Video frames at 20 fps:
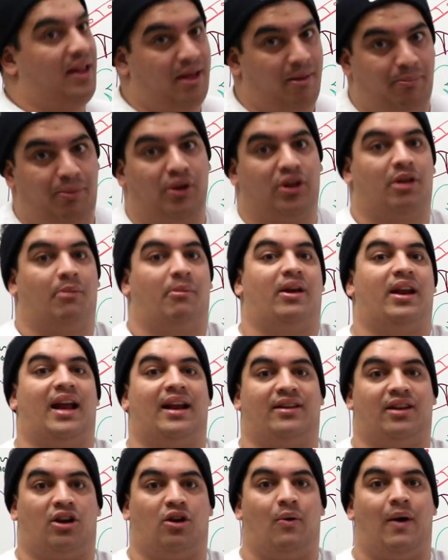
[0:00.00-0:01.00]
and then put them on
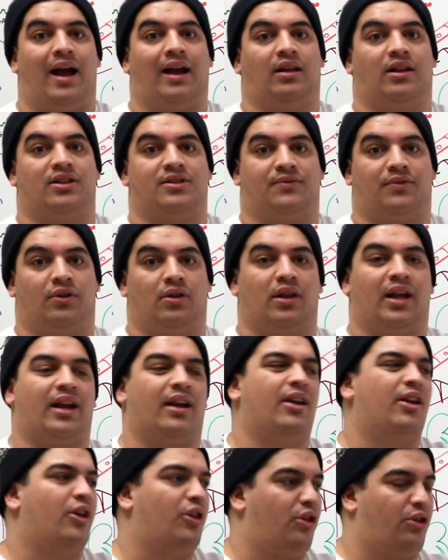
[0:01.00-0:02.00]
anticoagulants for
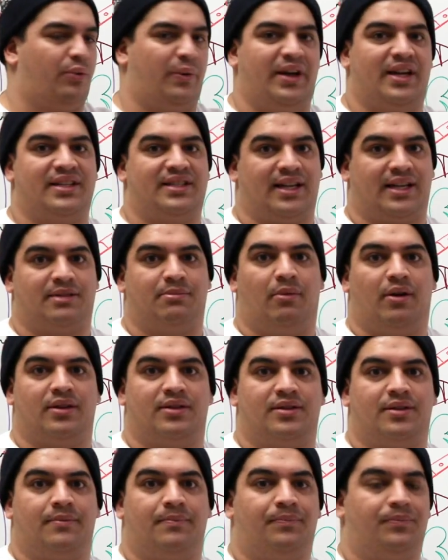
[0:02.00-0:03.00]
like three to six
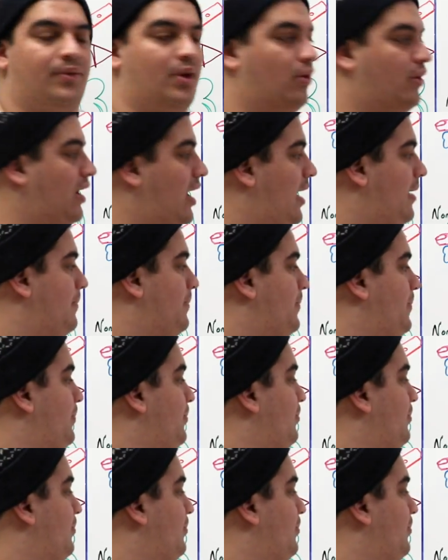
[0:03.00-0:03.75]
months, okay?